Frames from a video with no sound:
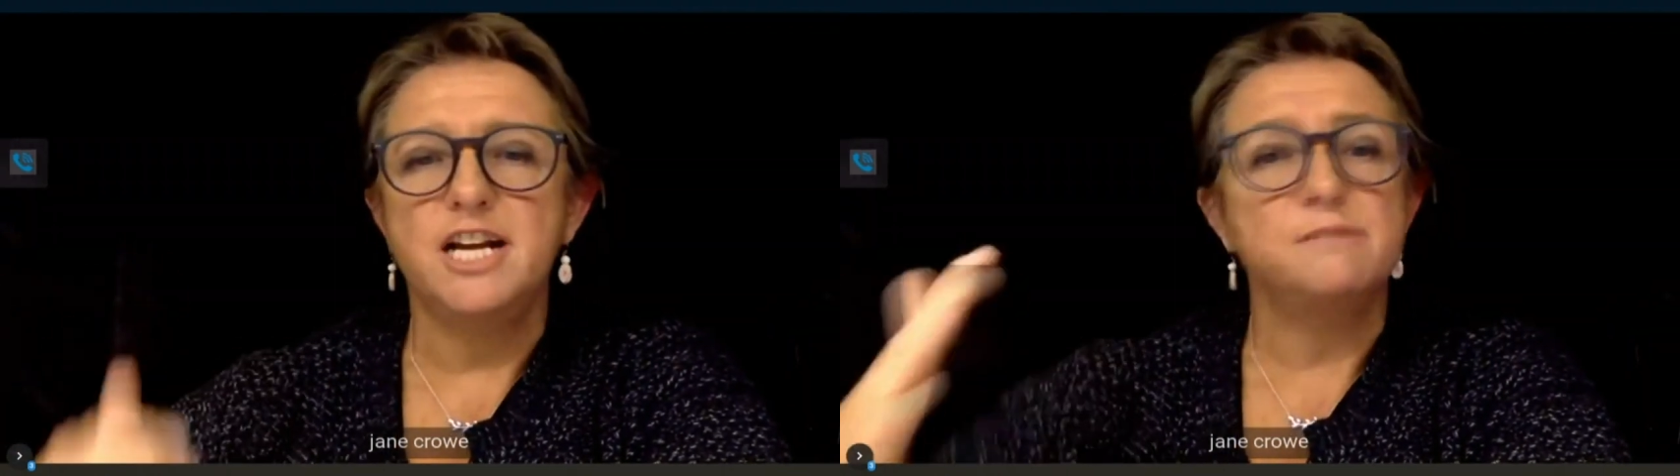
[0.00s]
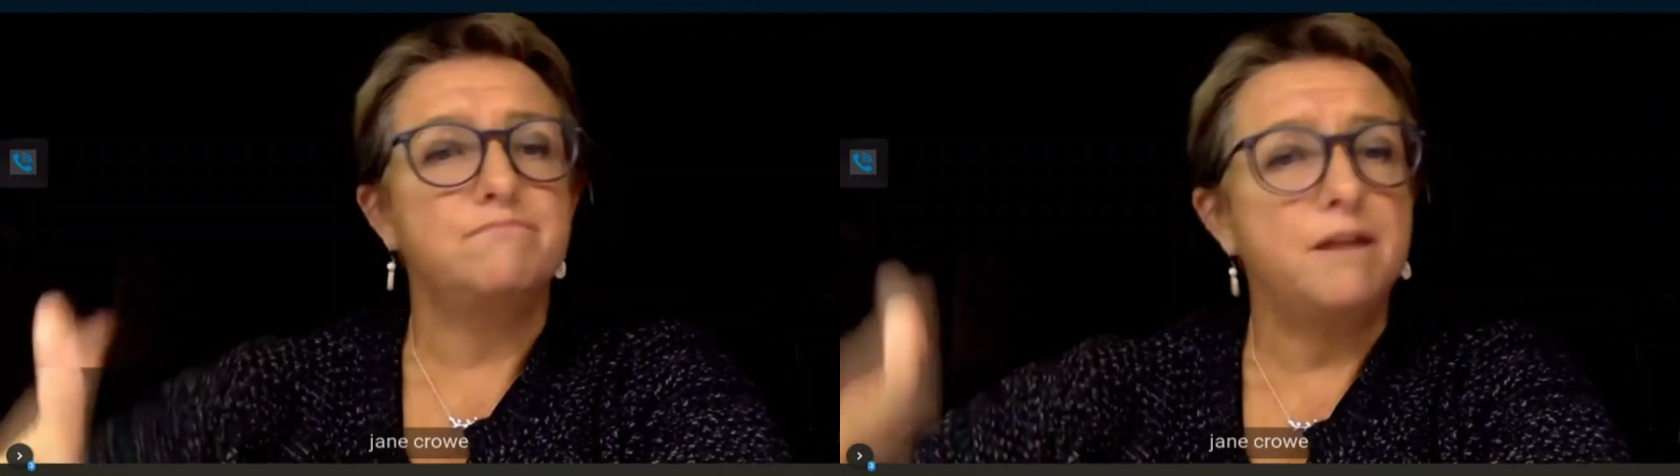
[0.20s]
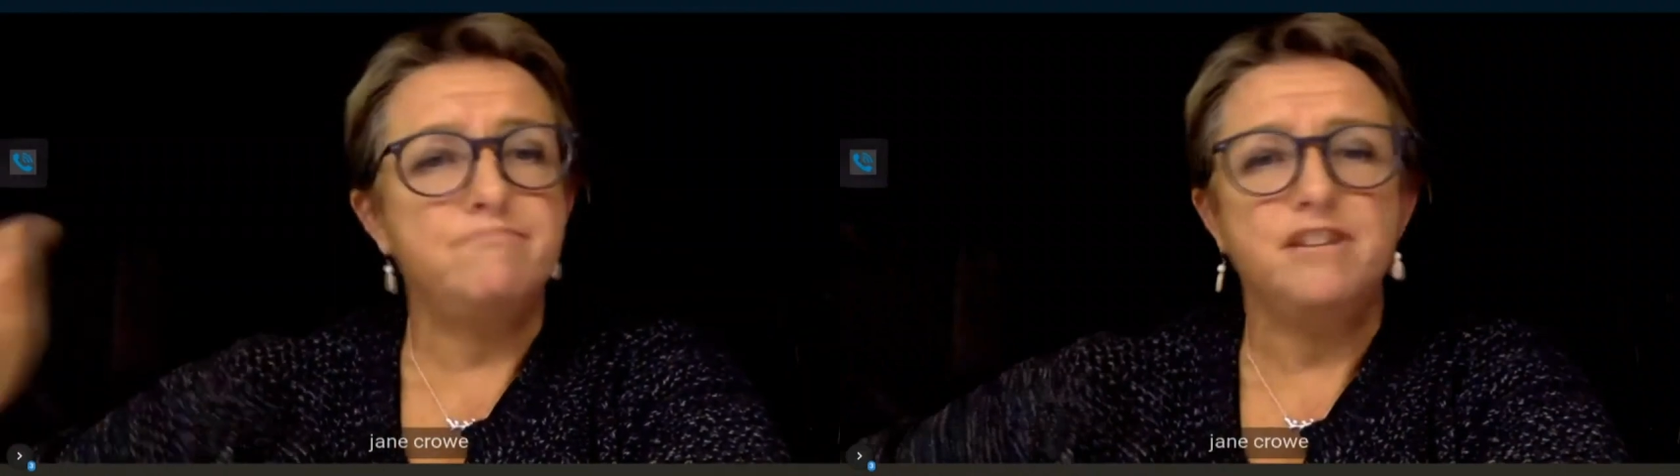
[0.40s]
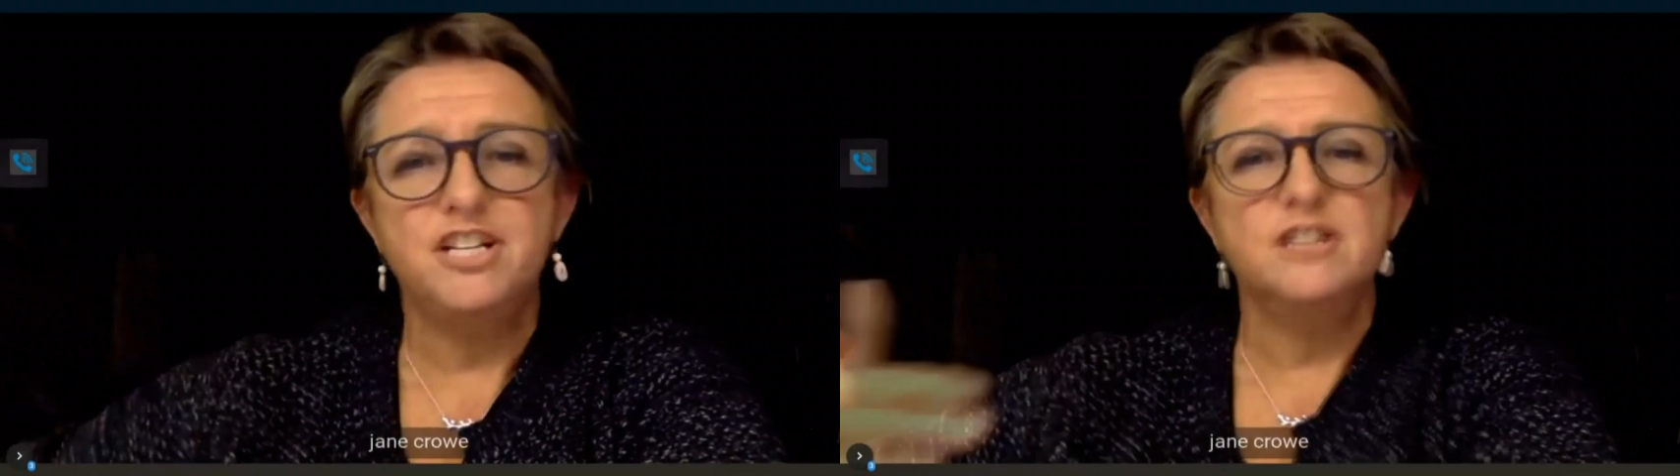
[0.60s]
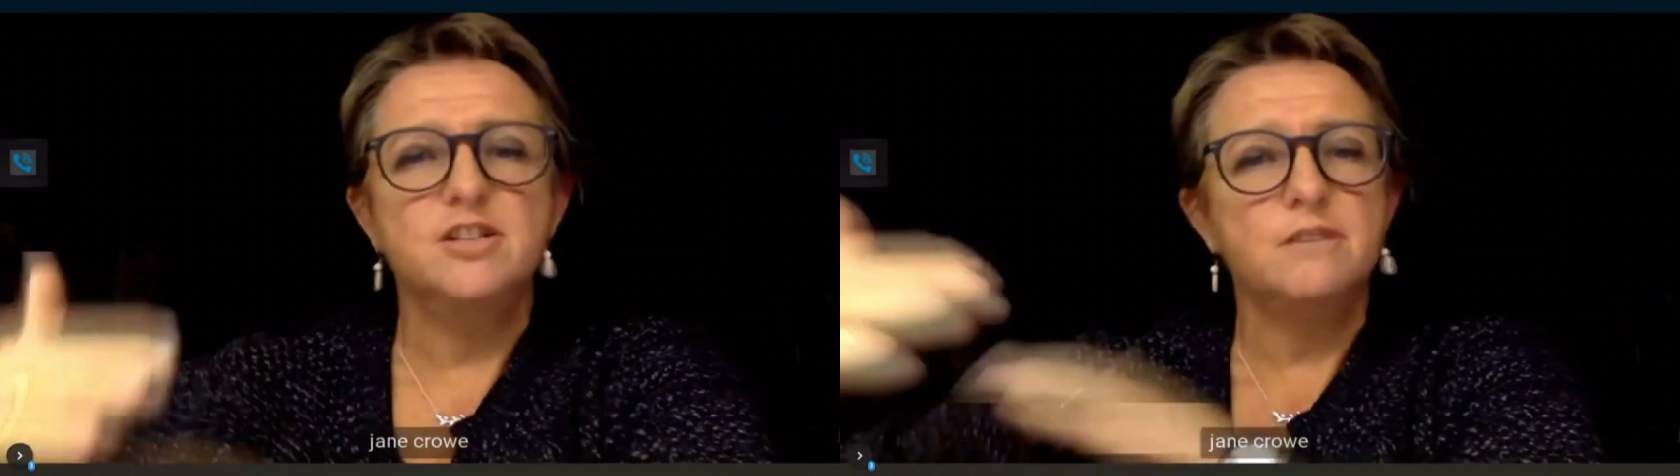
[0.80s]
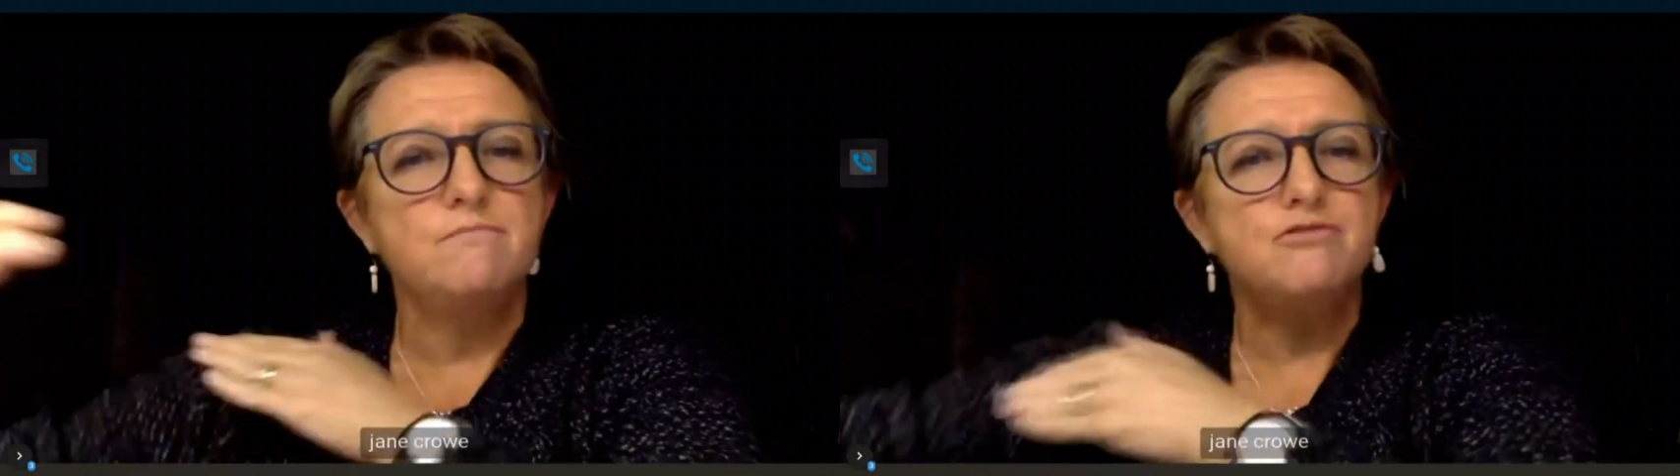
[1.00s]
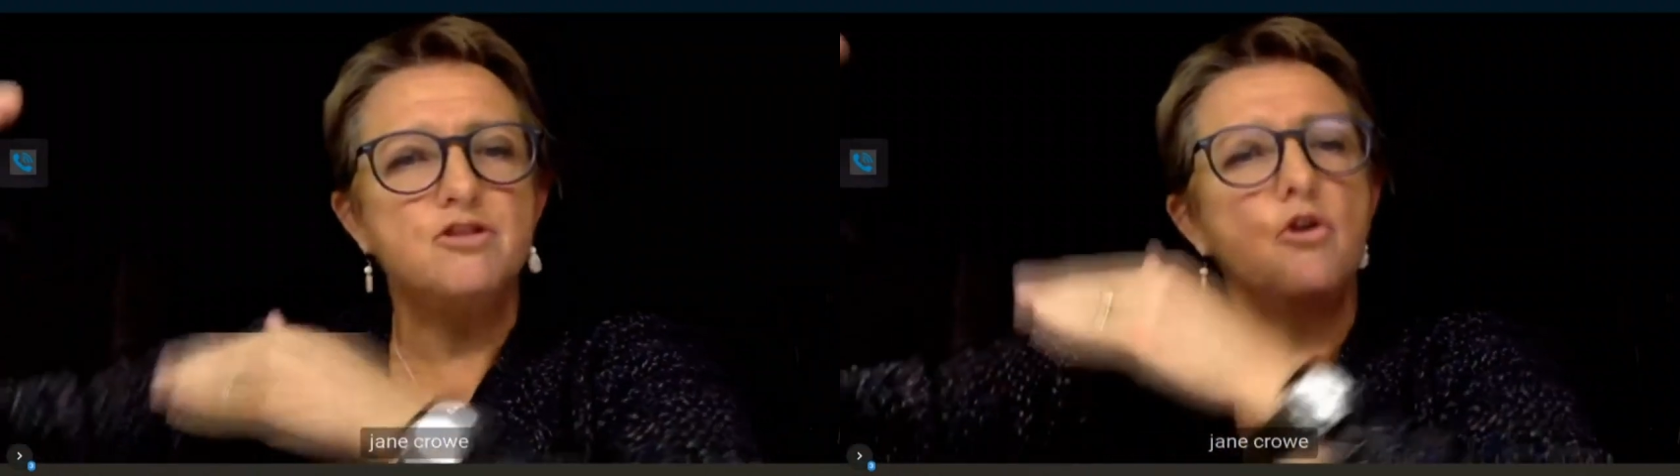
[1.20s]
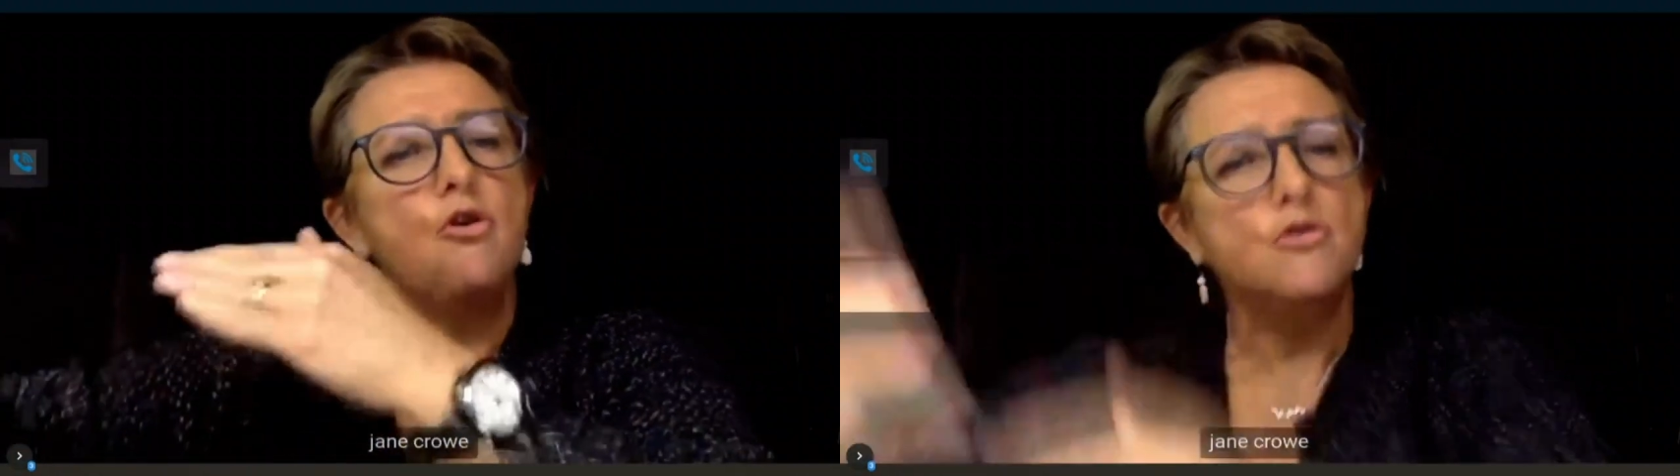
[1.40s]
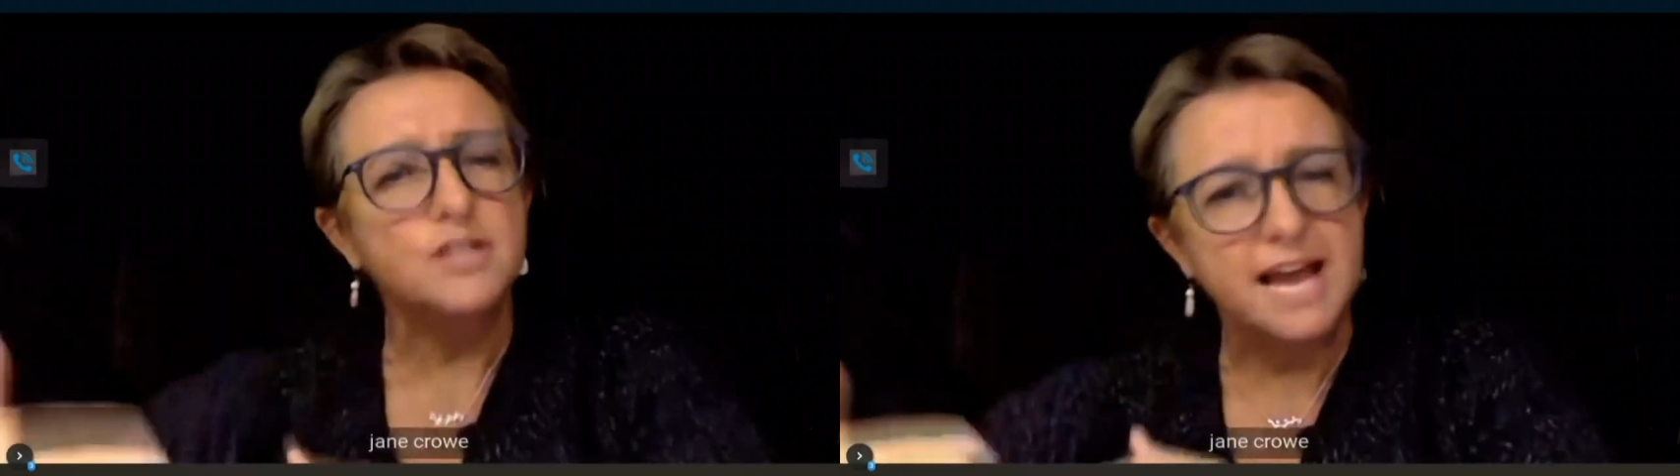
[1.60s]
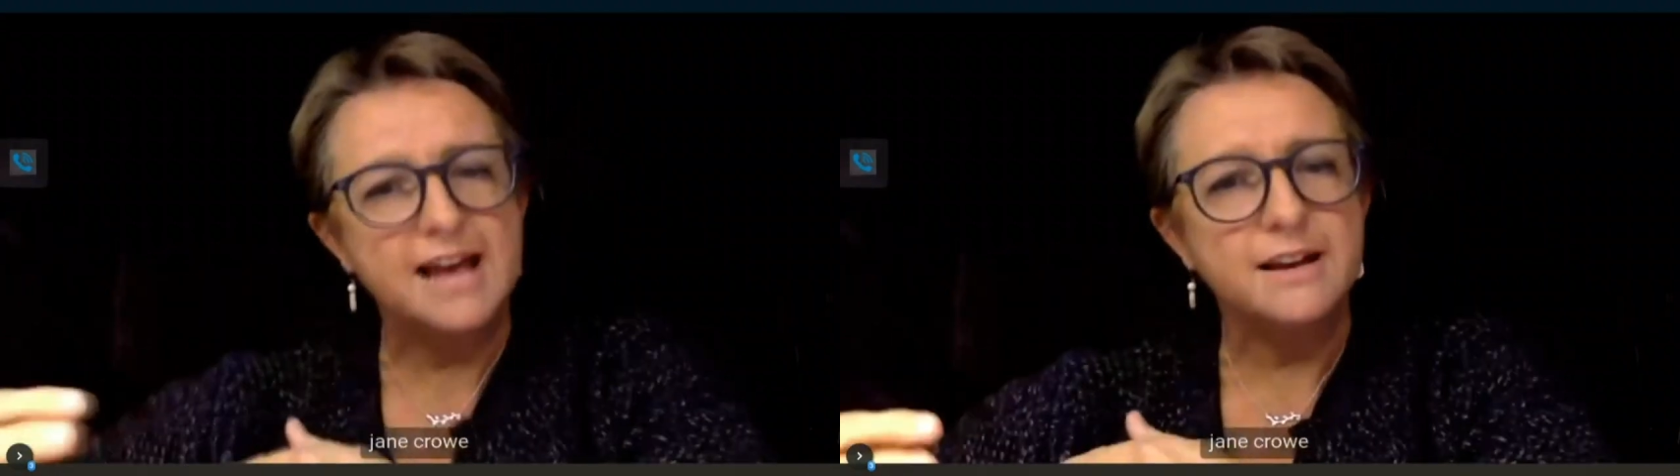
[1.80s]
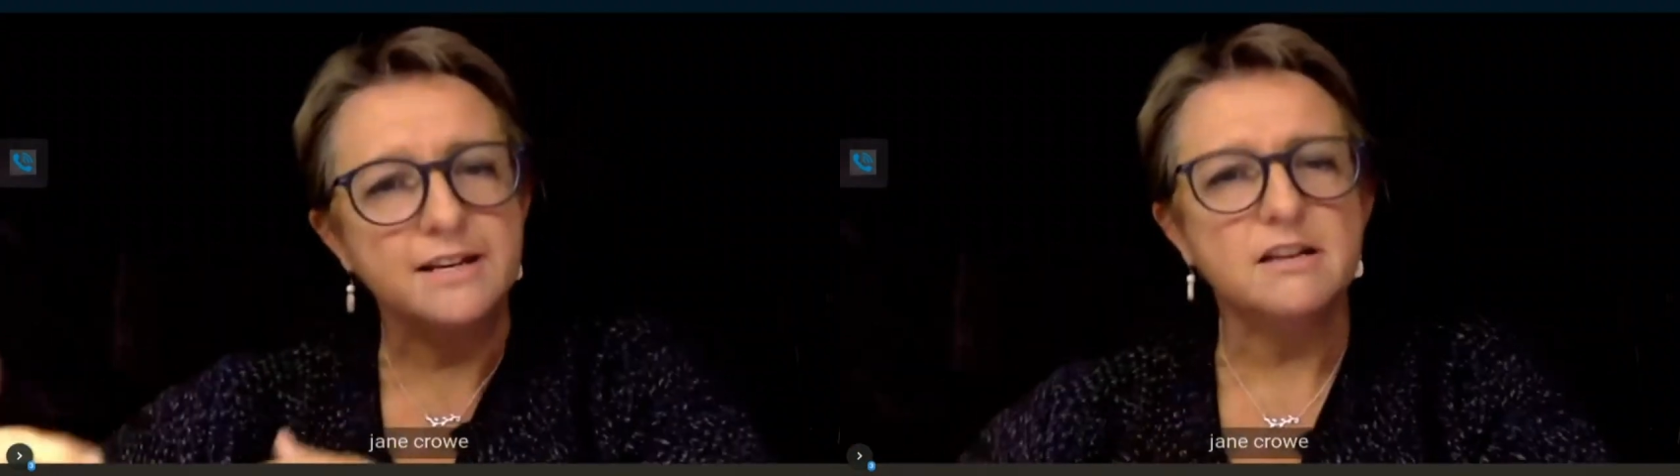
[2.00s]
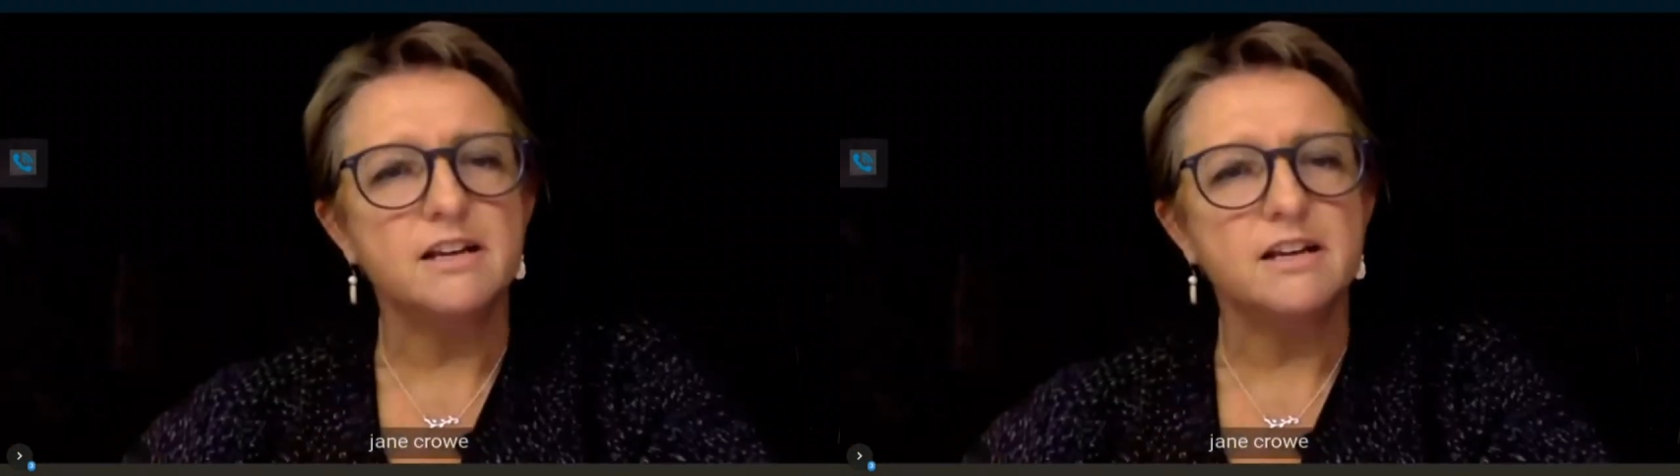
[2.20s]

check his blood pressure. So you put it all down.